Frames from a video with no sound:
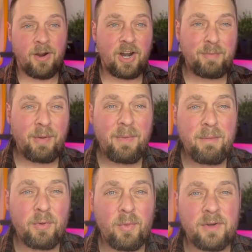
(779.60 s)
right,
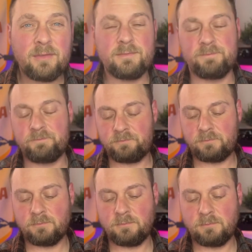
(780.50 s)
maybe one.
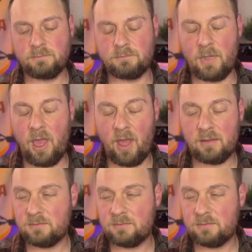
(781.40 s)
Ugh.